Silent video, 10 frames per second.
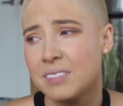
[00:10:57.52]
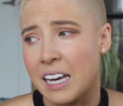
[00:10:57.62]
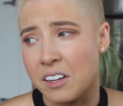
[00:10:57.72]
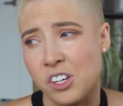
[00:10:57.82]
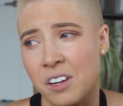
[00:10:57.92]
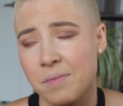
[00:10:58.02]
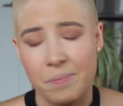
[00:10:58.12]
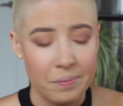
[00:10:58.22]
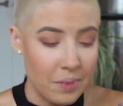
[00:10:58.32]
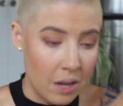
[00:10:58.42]
Tangent.
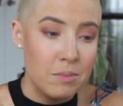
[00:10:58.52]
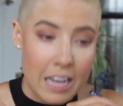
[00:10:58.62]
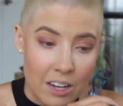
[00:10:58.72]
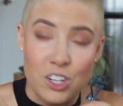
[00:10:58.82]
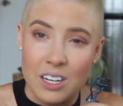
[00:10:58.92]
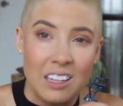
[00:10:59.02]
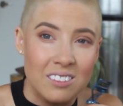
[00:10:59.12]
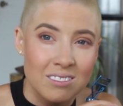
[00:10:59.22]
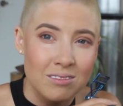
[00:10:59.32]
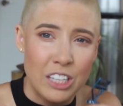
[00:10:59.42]
I'm
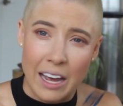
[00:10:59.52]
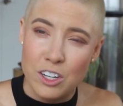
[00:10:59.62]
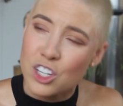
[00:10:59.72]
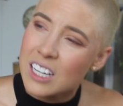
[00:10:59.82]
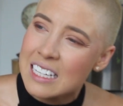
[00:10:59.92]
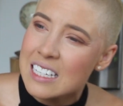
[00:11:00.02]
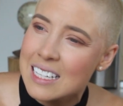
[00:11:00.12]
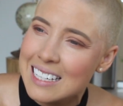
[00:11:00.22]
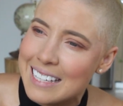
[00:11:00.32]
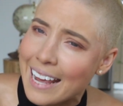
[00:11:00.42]
tangenting. Tangenting?
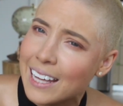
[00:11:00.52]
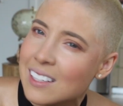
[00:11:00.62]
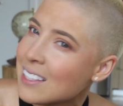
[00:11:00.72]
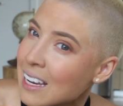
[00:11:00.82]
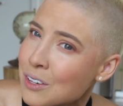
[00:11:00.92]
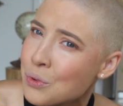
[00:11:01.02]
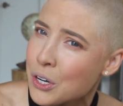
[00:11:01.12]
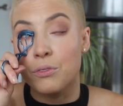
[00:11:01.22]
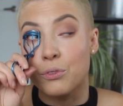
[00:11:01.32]
Is that a word?